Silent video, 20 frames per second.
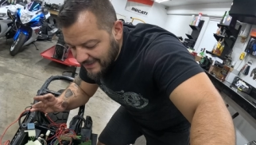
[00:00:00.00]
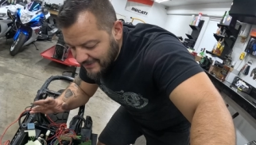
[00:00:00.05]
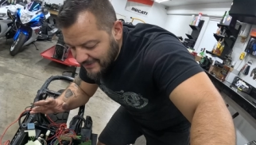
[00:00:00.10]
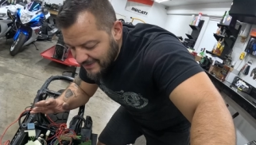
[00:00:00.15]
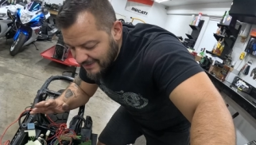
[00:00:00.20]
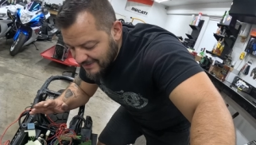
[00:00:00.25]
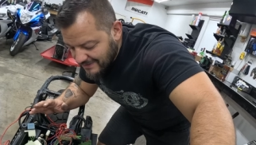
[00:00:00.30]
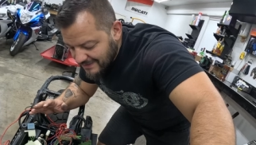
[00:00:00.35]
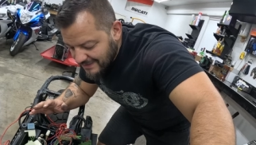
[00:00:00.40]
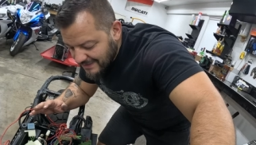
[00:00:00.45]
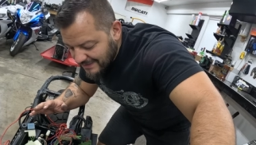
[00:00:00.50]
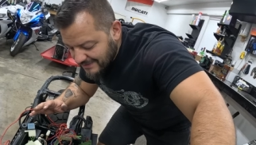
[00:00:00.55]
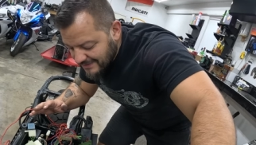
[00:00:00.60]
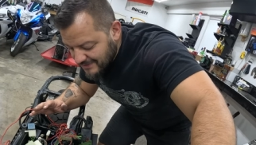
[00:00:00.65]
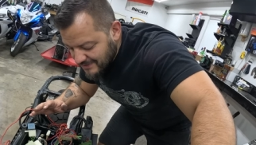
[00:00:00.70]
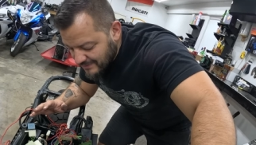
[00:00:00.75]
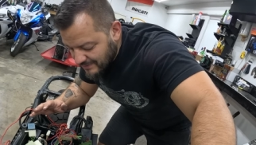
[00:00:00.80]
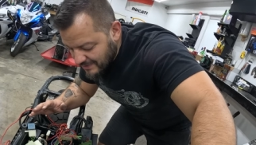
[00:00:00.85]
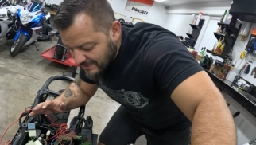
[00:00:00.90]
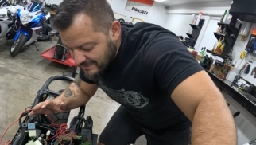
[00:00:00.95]
a lot of the
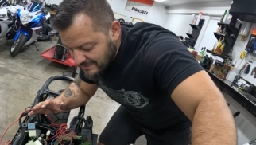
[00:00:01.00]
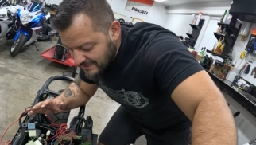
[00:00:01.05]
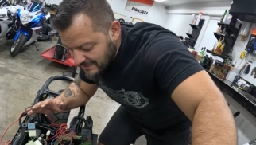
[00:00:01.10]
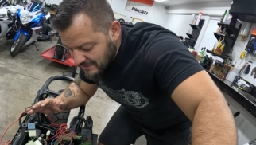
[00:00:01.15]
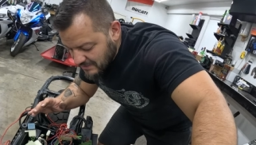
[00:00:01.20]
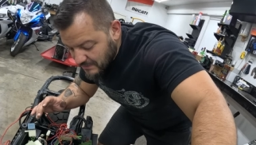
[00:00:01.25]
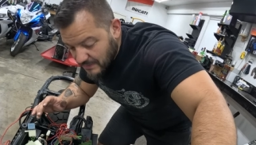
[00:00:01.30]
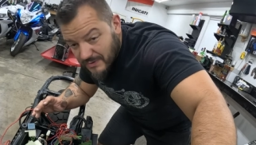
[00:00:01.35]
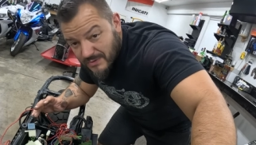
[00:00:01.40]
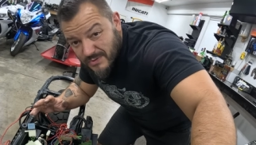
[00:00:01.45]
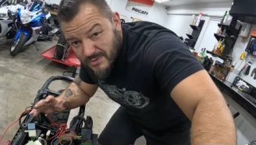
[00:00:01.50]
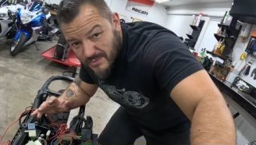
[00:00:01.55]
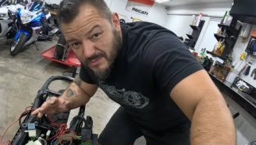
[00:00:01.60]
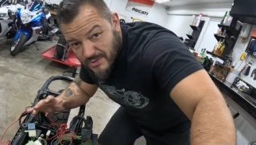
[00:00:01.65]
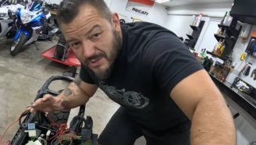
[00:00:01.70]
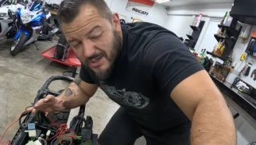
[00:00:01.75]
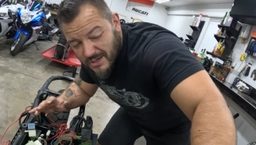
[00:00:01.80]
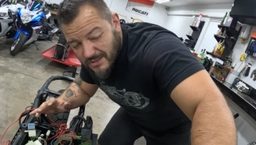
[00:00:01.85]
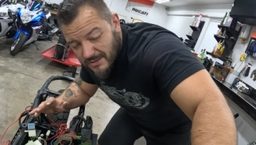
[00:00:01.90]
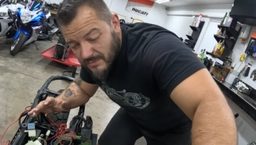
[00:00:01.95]
ignition wires are exposed, so I'm
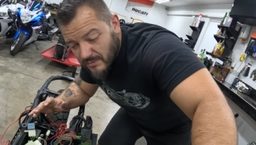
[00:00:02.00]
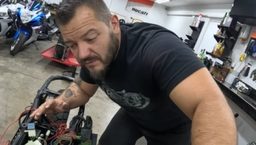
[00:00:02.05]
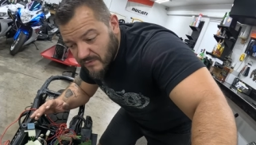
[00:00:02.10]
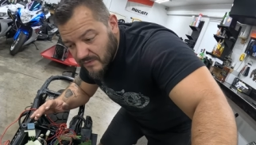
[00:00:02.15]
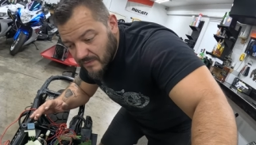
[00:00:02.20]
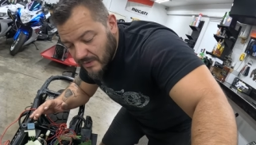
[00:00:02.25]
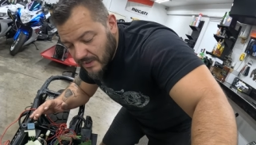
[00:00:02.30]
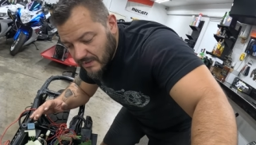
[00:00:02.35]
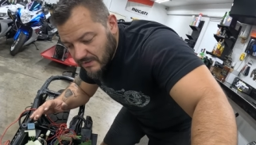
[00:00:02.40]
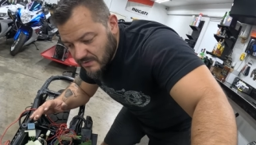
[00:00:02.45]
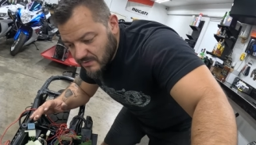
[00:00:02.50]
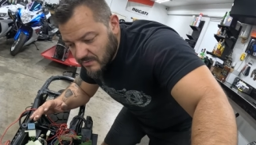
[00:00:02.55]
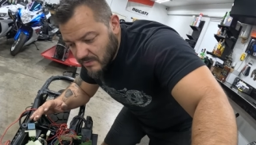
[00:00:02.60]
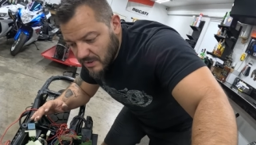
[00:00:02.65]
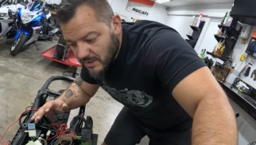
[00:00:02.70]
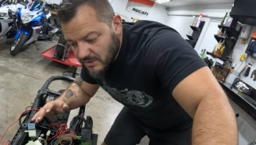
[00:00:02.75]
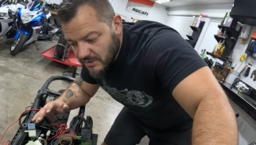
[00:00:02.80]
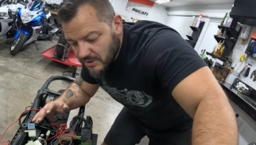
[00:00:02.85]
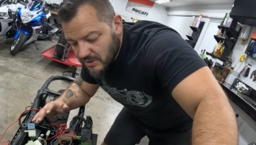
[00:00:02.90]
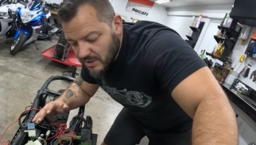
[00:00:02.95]
trying not to move the bike too
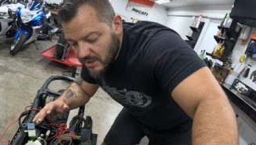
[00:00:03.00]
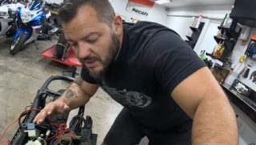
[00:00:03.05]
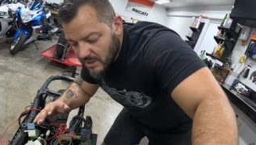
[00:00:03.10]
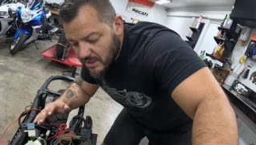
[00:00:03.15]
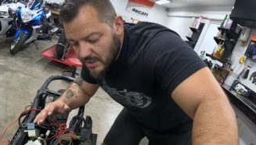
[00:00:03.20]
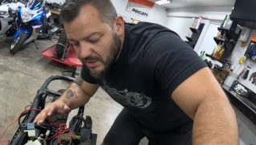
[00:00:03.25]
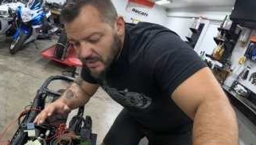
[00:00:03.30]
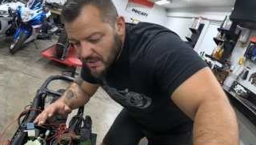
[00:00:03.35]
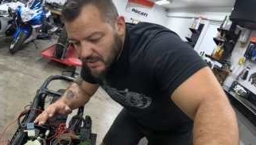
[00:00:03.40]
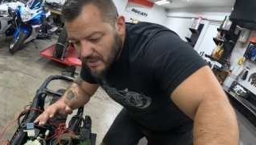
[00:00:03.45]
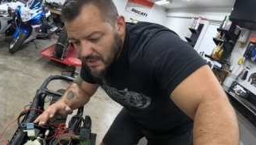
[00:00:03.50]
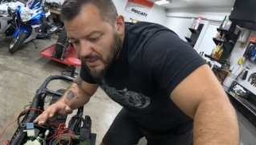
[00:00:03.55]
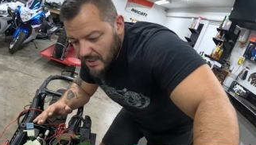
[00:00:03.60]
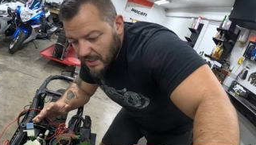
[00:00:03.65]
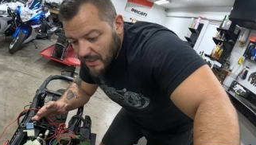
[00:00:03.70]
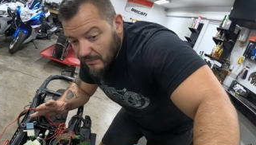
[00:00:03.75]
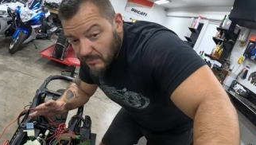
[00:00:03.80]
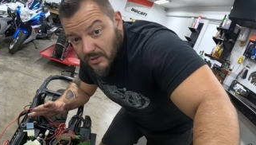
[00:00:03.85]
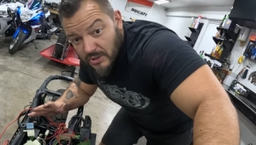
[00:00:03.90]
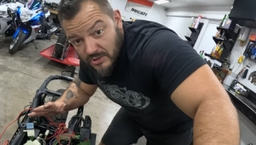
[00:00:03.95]
much.
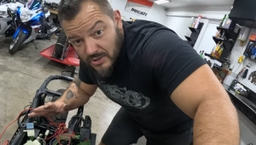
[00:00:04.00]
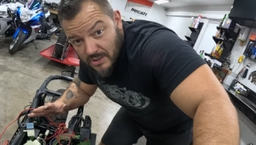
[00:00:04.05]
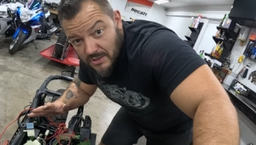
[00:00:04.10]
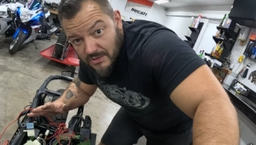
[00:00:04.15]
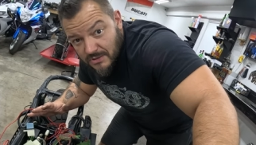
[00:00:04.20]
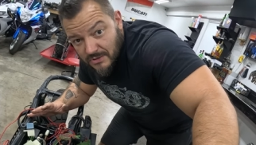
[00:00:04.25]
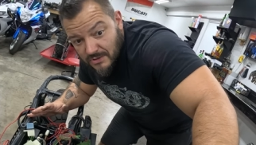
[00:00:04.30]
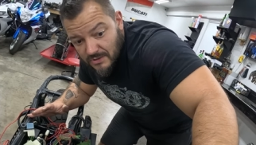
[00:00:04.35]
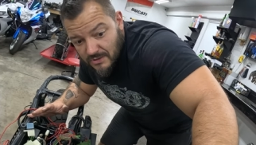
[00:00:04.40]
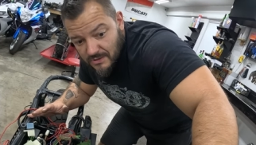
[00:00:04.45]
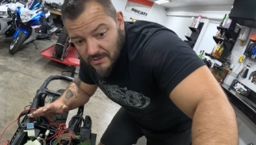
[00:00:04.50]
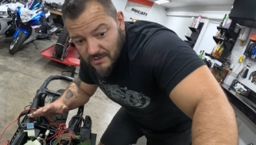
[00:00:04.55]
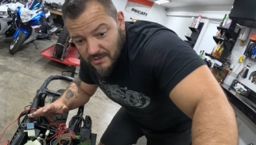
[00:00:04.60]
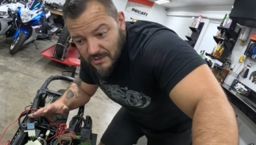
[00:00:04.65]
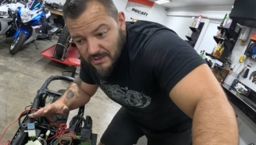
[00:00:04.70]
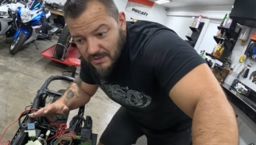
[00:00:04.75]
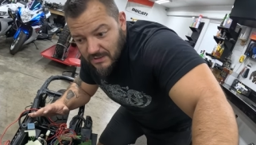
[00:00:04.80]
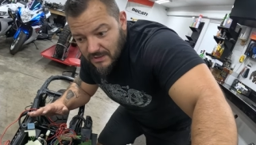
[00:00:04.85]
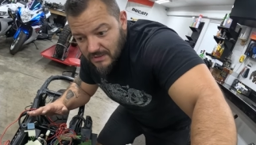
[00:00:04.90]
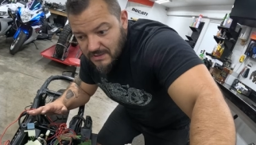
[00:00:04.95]
I'm going to try to turn it
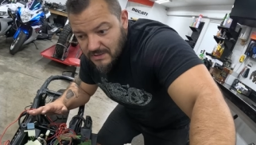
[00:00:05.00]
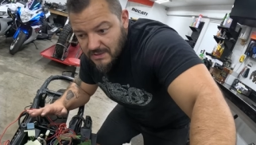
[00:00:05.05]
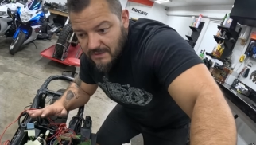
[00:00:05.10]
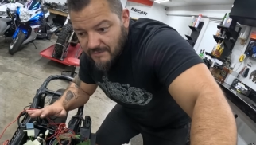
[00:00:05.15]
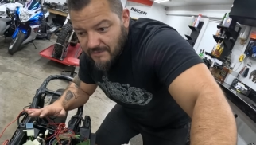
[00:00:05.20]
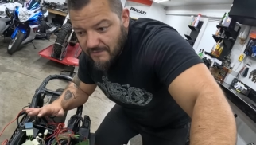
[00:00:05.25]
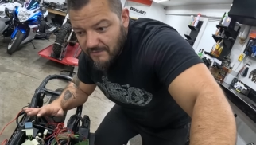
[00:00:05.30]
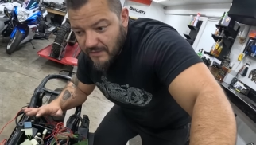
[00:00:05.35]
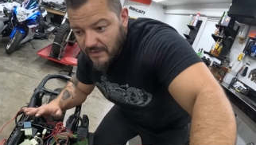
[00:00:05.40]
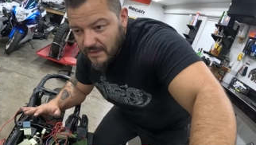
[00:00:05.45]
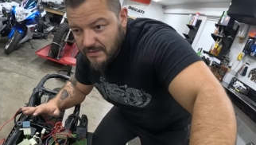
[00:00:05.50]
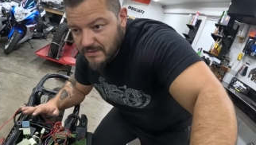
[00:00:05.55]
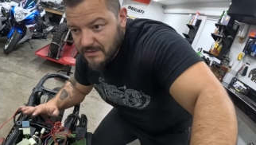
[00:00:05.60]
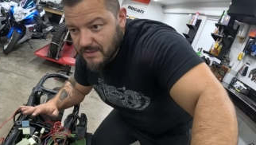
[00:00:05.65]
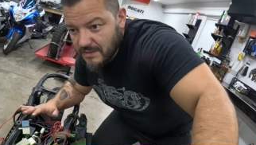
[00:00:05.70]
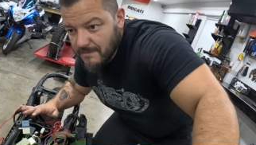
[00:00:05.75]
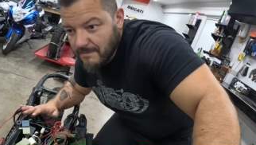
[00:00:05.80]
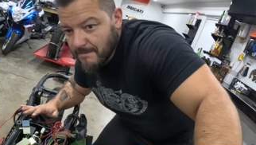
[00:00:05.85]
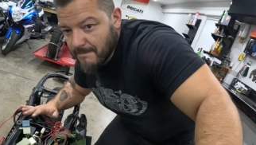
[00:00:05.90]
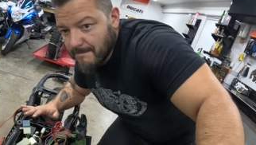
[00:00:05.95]
on. Let's see if it fires
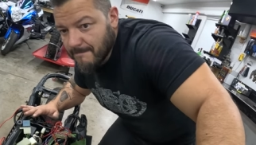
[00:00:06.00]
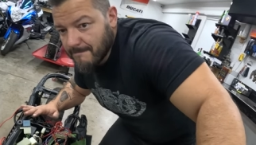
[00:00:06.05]
up.